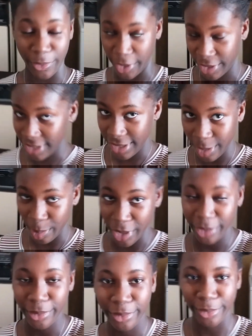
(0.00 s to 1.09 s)
first you seeing
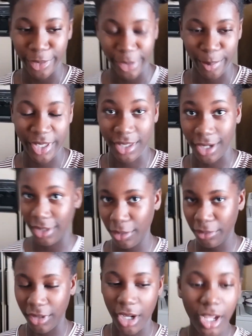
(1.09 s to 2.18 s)
me from the start of
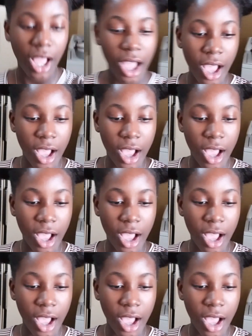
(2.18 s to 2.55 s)
the vlog.